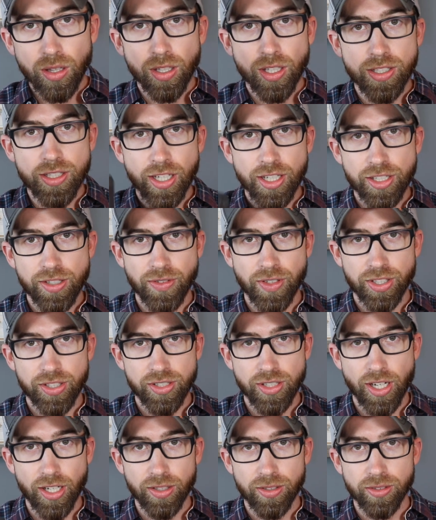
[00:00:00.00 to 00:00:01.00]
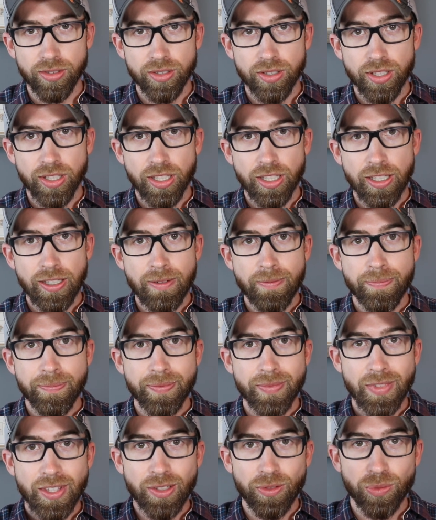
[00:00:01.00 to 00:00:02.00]
the test-fix cycle.
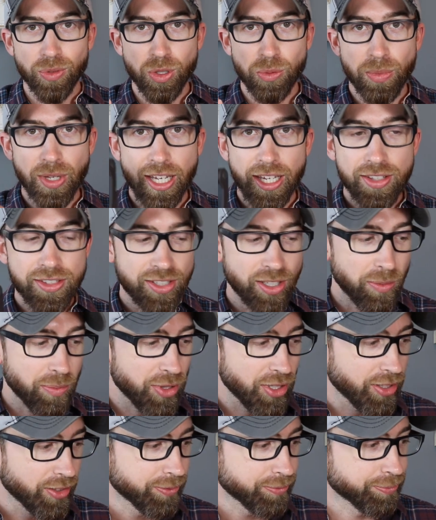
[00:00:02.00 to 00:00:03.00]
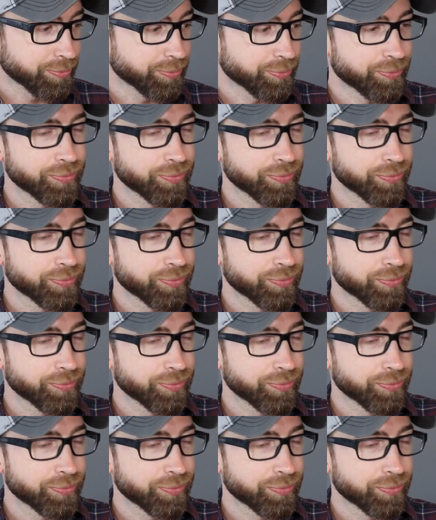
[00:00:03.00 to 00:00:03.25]
We made something,